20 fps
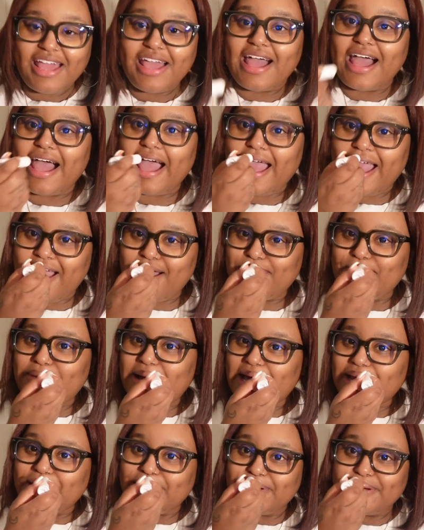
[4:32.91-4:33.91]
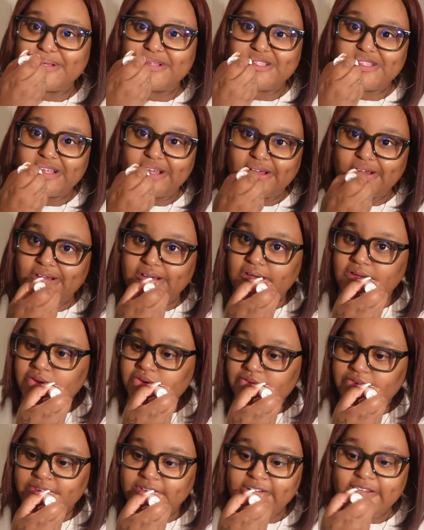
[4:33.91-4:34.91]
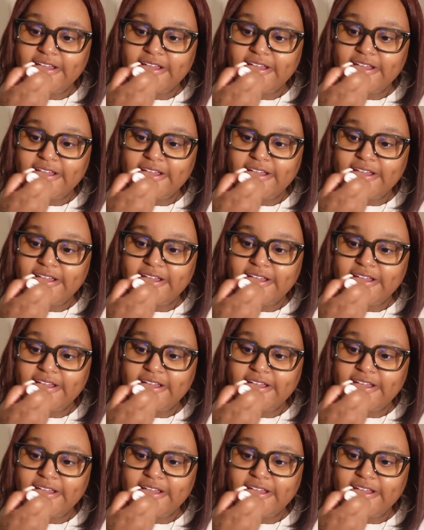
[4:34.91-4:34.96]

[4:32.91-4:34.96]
I had my dose of